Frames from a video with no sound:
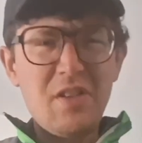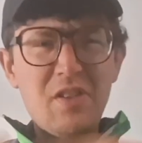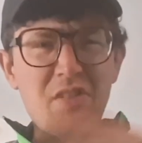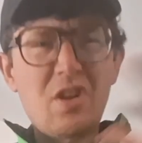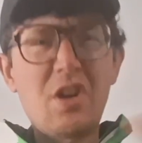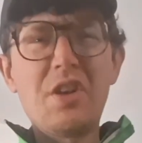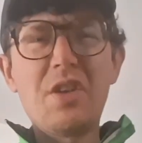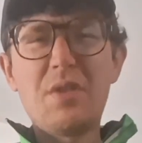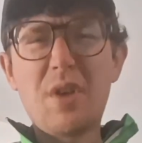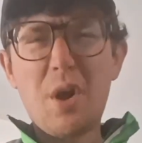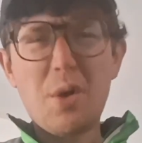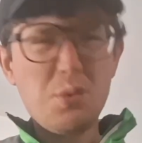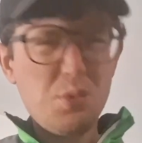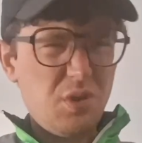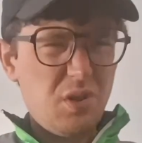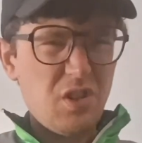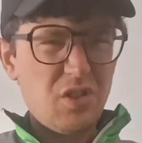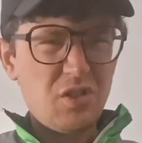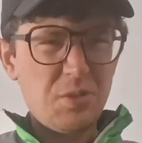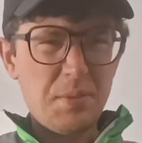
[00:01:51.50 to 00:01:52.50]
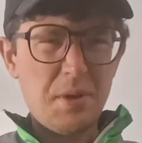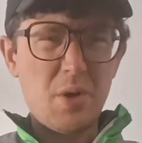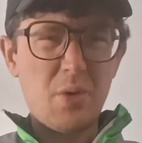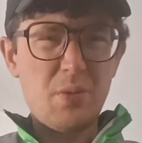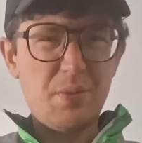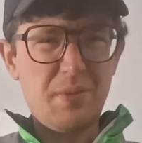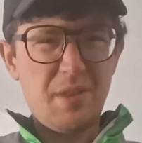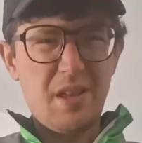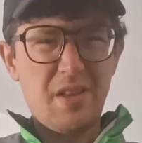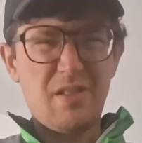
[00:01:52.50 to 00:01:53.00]
this kind of oaty
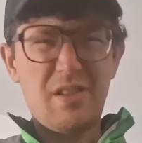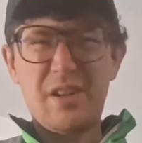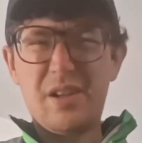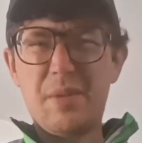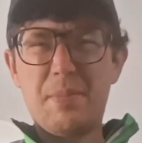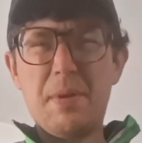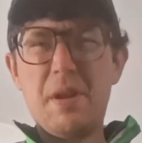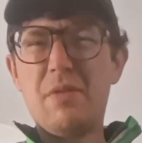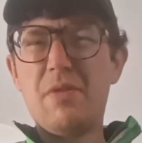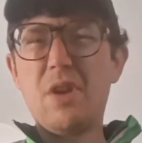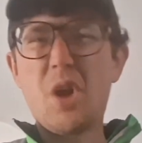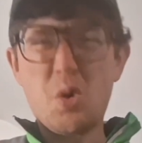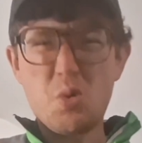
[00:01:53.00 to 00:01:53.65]
smell. There's like a bit of an